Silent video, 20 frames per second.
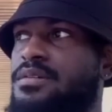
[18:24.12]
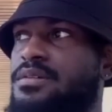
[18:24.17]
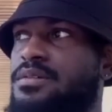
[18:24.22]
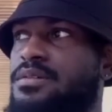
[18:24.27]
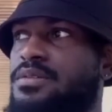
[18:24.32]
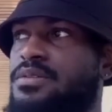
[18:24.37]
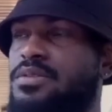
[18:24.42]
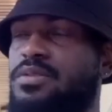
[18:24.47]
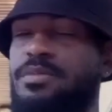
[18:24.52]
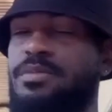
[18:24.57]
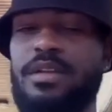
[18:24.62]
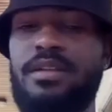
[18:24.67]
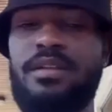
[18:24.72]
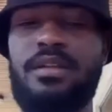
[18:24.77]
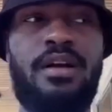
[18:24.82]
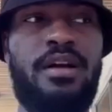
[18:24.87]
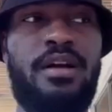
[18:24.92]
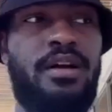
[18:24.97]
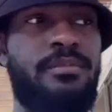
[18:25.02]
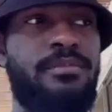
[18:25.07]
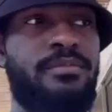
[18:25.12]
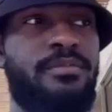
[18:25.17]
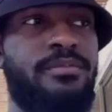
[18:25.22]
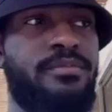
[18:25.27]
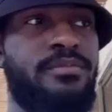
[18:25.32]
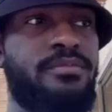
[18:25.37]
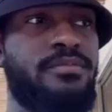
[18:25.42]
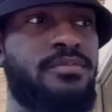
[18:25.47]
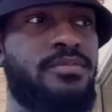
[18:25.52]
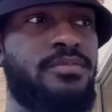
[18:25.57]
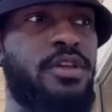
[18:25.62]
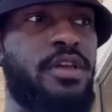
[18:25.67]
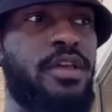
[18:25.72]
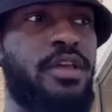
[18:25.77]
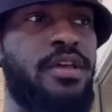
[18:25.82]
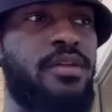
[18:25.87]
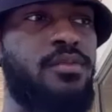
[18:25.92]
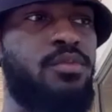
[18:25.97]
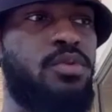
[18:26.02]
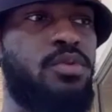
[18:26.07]
Cool, man. So
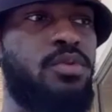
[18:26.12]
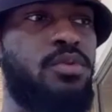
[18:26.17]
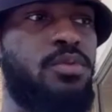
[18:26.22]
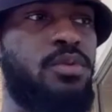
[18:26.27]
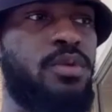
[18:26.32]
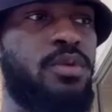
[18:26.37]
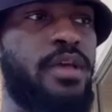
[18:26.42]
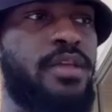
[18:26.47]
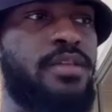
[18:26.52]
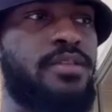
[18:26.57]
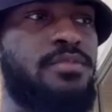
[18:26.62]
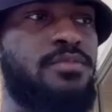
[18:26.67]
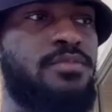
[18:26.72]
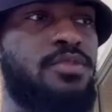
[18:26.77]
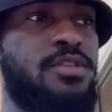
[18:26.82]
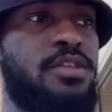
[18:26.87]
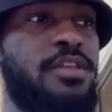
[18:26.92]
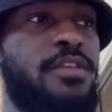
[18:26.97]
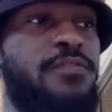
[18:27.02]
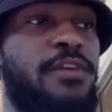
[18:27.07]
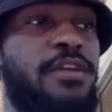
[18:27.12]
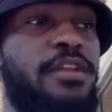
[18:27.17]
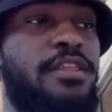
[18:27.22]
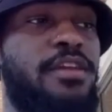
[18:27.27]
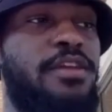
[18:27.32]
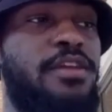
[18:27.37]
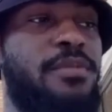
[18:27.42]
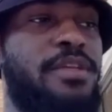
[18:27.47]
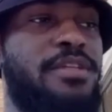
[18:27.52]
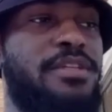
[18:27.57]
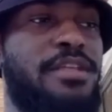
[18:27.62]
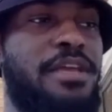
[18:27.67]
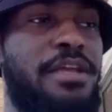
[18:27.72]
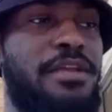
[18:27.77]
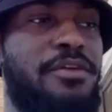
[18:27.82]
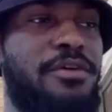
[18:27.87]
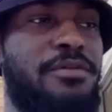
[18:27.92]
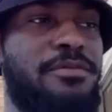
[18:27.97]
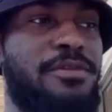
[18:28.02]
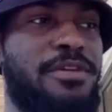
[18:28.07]
yeah, we'll get into music. It's funny that you mentioned
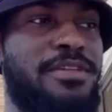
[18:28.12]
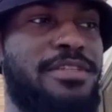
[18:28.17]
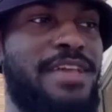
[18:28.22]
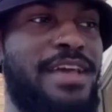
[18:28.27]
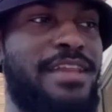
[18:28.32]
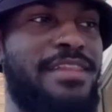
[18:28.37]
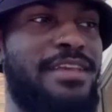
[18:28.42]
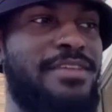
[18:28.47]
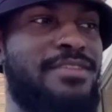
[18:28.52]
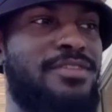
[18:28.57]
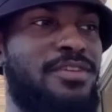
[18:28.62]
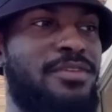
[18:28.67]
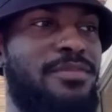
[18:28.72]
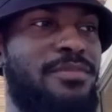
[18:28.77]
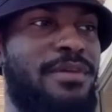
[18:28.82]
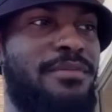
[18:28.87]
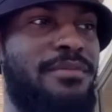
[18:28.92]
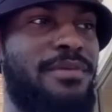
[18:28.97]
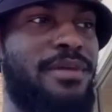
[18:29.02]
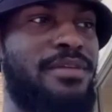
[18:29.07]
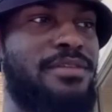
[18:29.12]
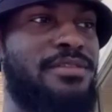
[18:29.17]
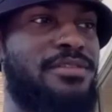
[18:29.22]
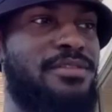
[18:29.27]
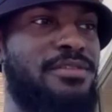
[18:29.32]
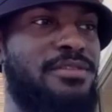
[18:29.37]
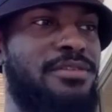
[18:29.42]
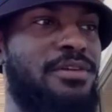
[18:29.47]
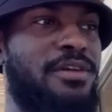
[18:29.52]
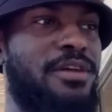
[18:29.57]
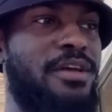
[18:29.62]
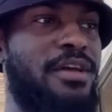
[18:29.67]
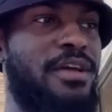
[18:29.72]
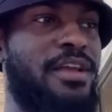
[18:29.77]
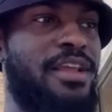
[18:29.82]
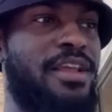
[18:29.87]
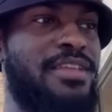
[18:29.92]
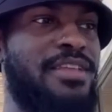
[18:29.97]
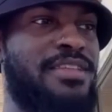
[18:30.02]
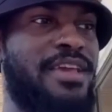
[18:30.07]
Helicopter because I had that song on my mind. So
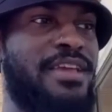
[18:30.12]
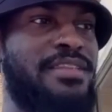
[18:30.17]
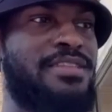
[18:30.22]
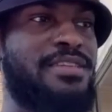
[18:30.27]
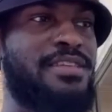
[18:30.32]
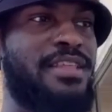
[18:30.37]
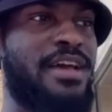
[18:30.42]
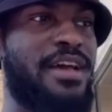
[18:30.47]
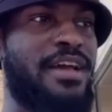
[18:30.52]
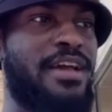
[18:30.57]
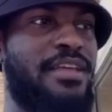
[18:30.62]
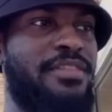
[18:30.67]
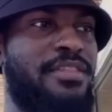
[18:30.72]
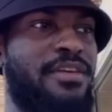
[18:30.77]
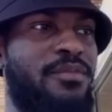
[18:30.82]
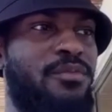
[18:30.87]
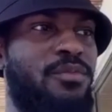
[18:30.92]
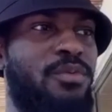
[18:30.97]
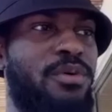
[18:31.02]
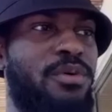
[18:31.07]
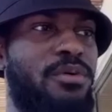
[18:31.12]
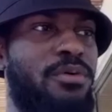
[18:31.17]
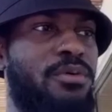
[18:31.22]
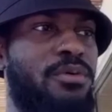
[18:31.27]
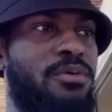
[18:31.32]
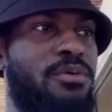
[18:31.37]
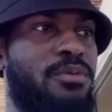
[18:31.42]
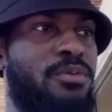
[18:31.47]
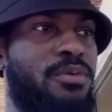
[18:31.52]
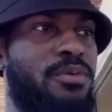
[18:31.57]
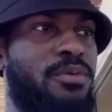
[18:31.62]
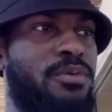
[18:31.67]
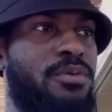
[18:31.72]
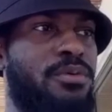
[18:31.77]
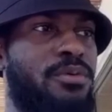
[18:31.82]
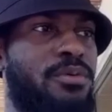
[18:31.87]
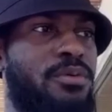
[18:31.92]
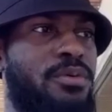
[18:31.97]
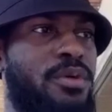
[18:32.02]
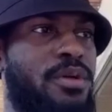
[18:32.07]
let's get into that, and then
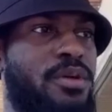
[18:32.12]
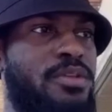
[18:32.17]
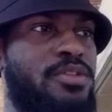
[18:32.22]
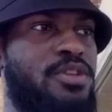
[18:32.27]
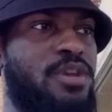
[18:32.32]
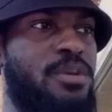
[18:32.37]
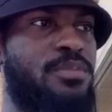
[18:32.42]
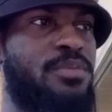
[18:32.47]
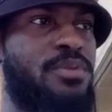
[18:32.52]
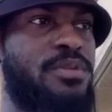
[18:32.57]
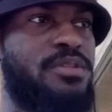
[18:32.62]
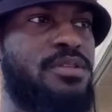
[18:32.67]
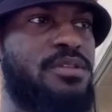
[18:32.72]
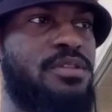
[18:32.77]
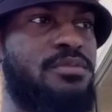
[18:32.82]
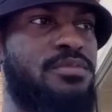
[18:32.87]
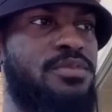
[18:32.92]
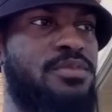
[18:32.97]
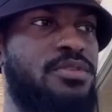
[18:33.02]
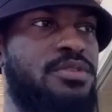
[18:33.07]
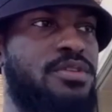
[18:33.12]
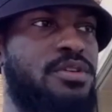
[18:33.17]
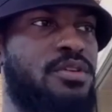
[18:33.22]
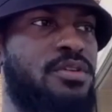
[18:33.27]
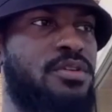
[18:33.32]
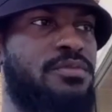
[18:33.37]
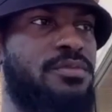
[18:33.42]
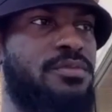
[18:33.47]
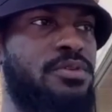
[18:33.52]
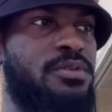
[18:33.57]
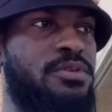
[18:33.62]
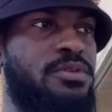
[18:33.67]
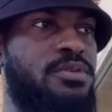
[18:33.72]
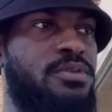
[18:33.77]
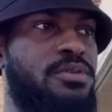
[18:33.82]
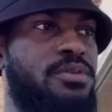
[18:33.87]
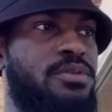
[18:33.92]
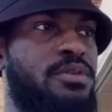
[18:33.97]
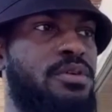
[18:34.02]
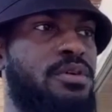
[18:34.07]
we'll jump into the music convo.
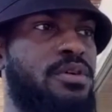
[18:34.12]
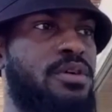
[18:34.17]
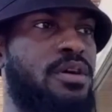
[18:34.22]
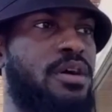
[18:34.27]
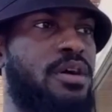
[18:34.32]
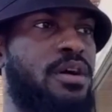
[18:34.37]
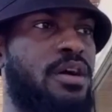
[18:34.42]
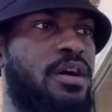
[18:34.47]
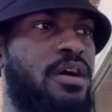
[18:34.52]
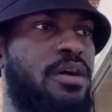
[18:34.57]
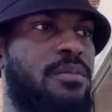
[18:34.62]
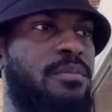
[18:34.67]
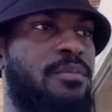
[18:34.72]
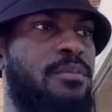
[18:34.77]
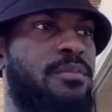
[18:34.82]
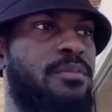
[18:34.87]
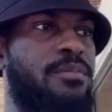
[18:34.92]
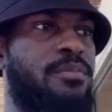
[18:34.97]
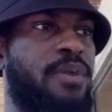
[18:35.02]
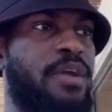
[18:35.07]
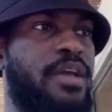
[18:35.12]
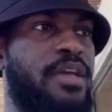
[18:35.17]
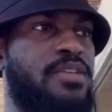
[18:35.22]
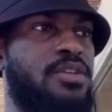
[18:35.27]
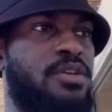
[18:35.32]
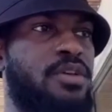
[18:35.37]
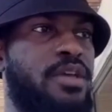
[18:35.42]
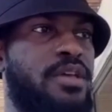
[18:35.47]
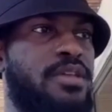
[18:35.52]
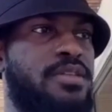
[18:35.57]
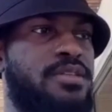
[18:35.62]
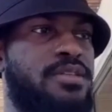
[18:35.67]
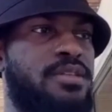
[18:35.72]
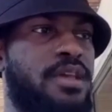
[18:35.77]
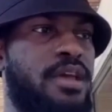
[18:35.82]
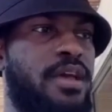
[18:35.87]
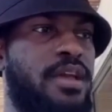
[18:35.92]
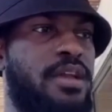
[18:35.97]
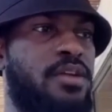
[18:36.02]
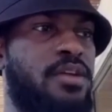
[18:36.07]
But yeah, so here's
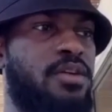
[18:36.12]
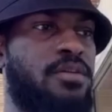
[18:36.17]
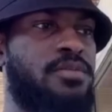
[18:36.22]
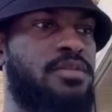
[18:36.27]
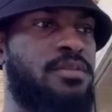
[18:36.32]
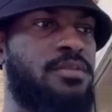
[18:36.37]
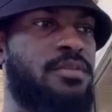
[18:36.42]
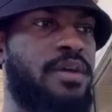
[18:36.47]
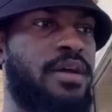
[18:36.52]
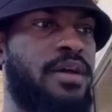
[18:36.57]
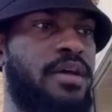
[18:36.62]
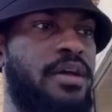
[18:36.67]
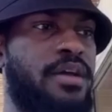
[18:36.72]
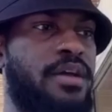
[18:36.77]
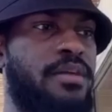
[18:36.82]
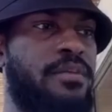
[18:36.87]
Helicopter by